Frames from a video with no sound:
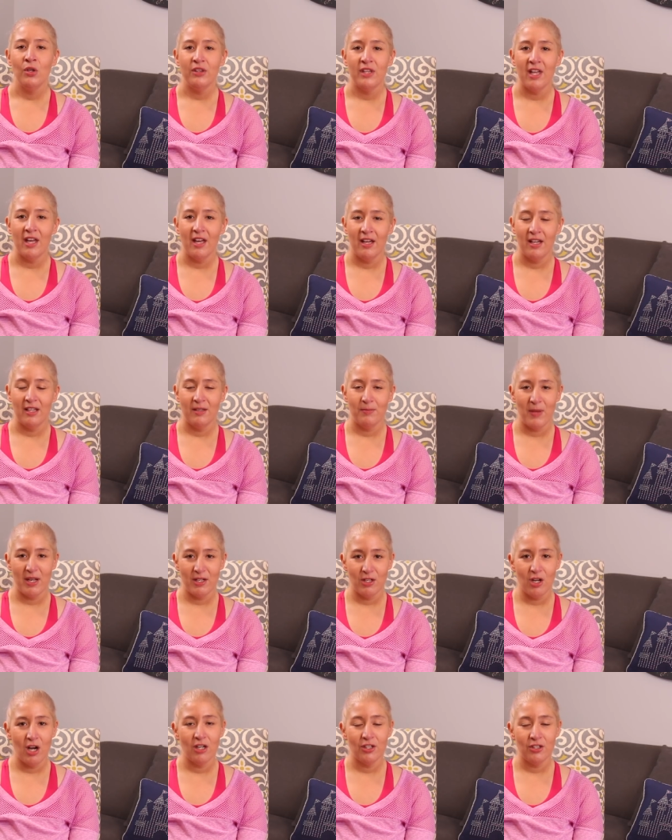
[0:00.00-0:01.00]
the, my
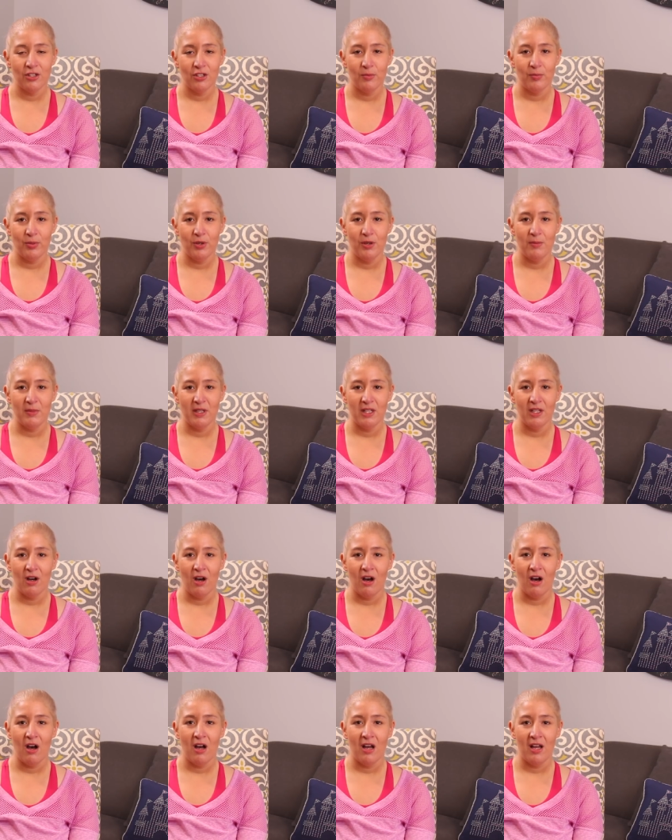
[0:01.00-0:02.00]
doctor put me
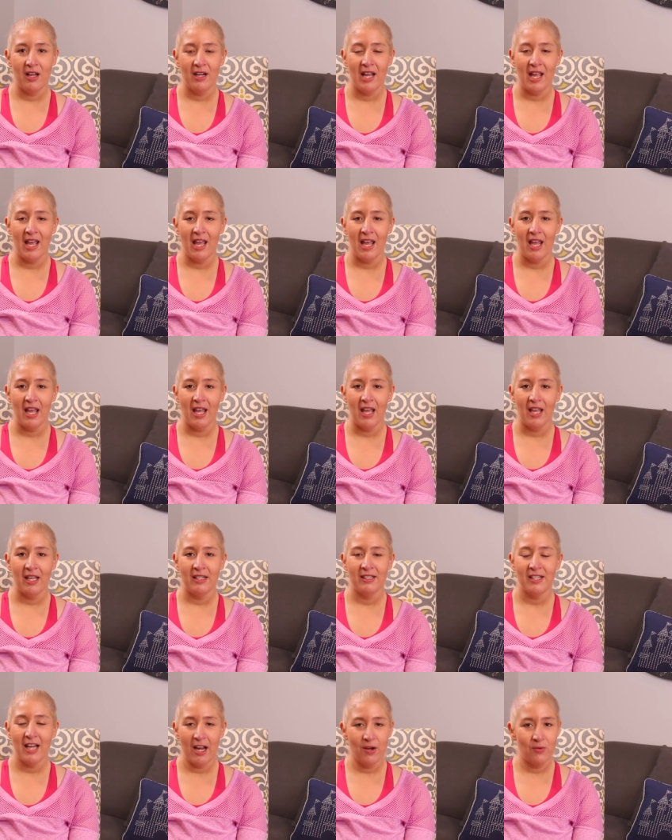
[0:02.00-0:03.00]
on
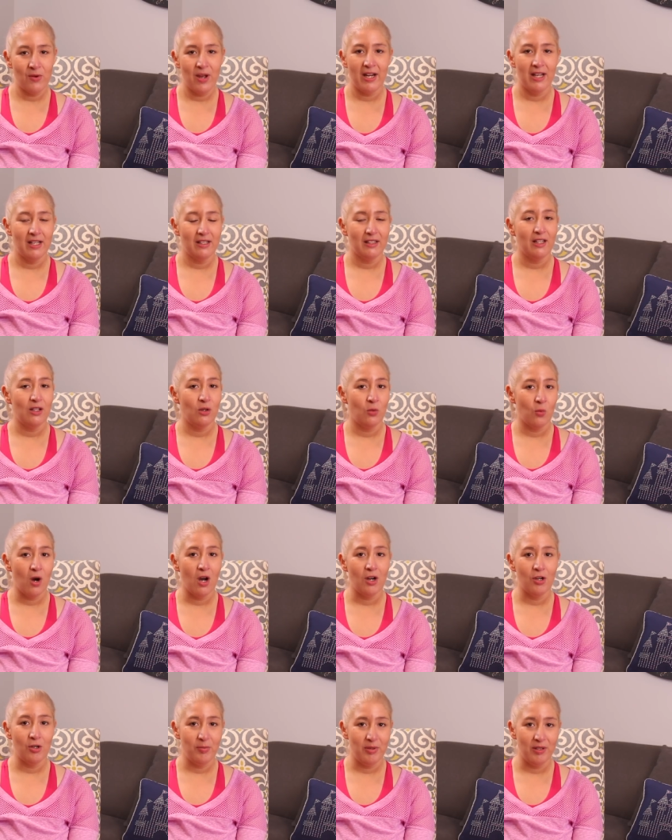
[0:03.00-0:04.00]
a diuretic, like a
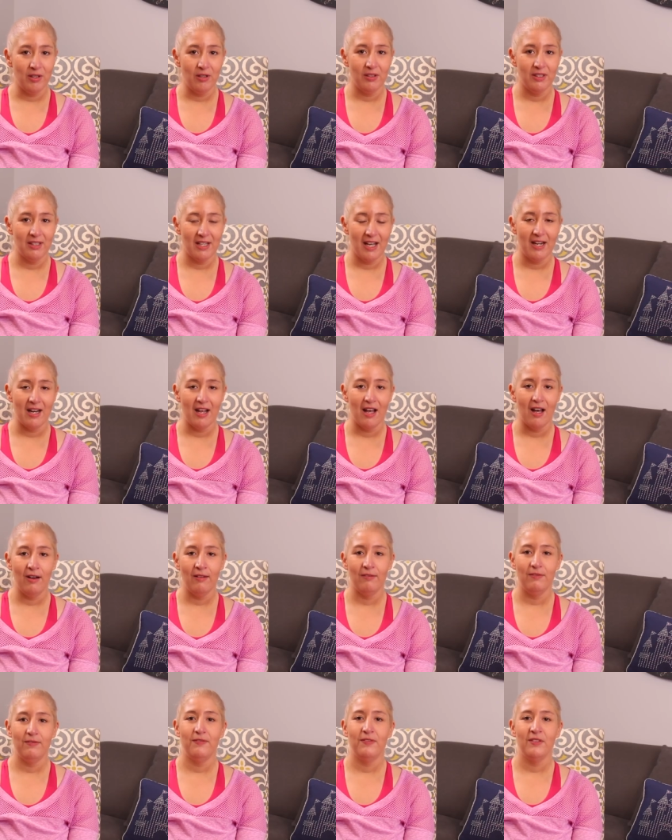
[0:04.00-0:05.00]
water pill, to kind of
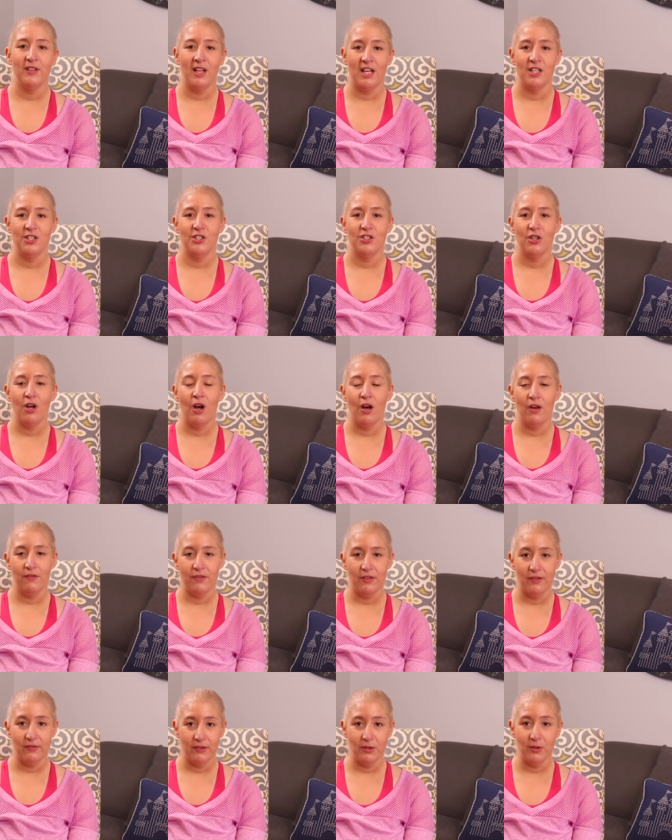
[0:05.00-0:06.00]
help flush all of
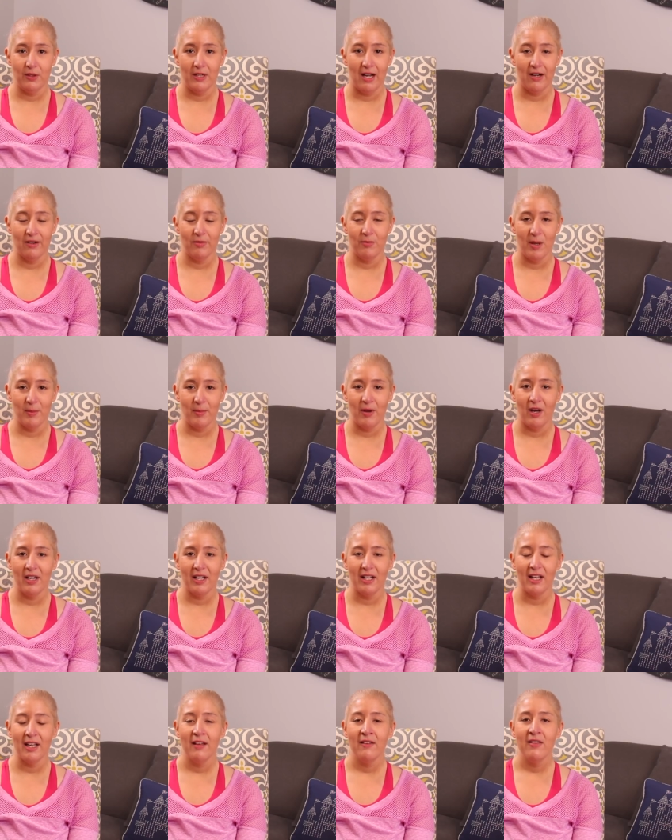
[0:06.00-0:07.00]
the fluid out of my
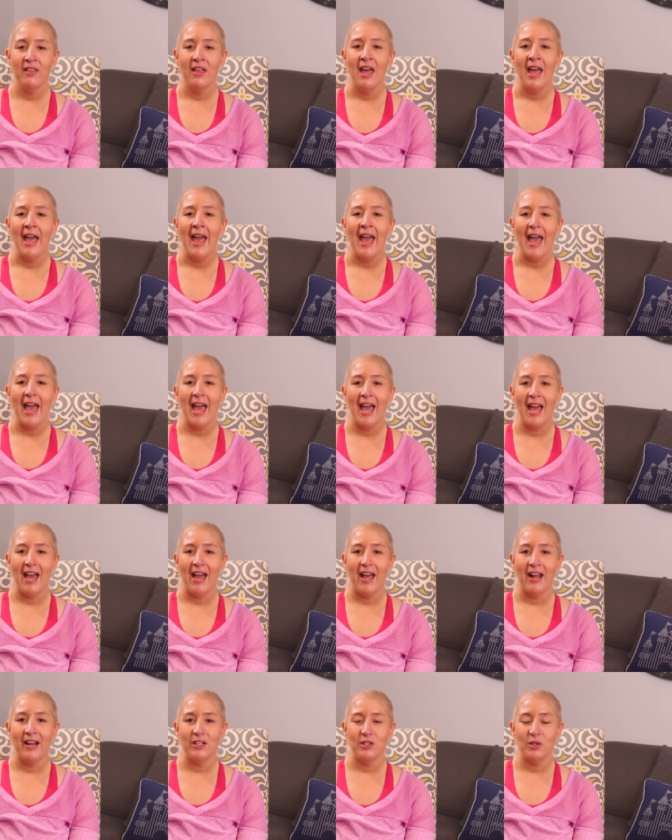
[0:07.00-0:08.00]
body.
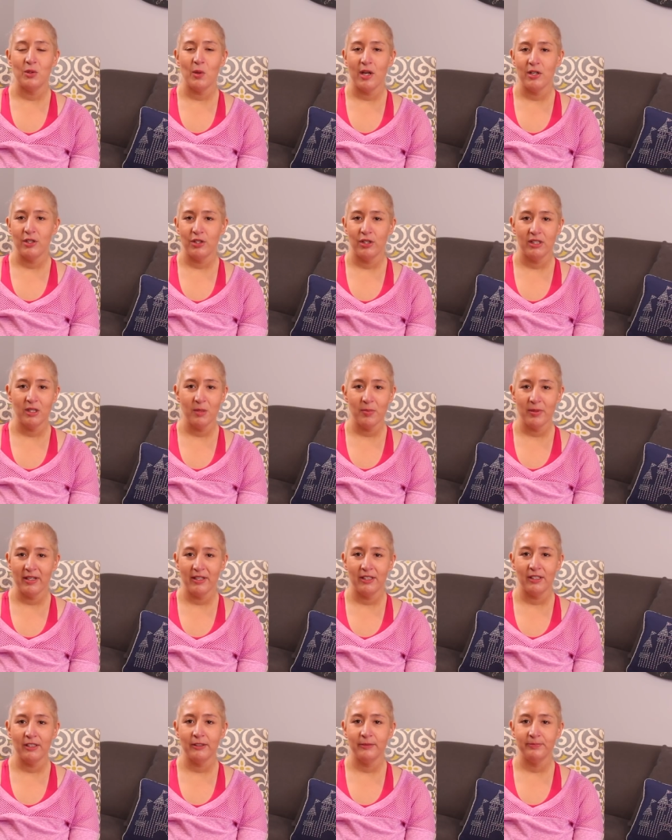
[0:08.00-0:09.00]
And so I took the
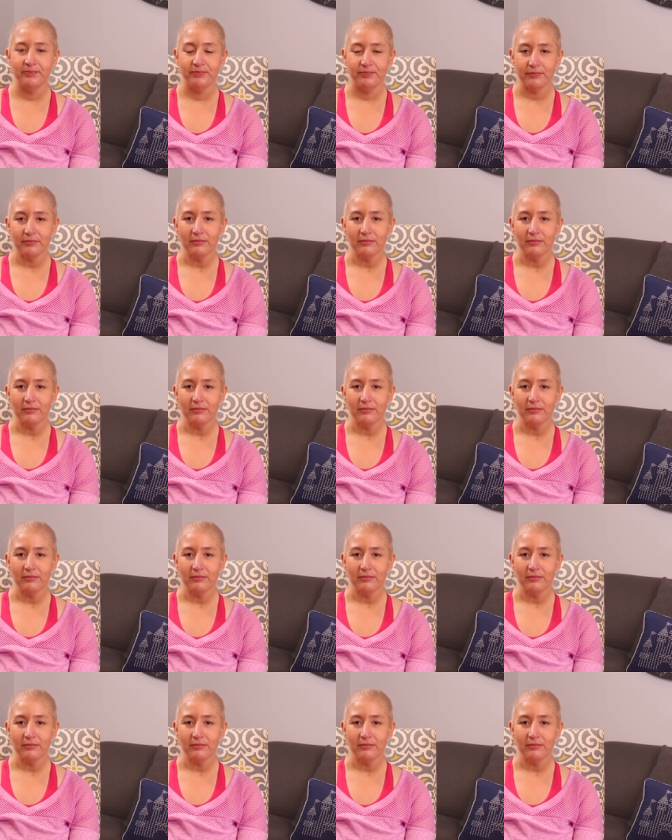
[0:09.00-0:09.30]
pill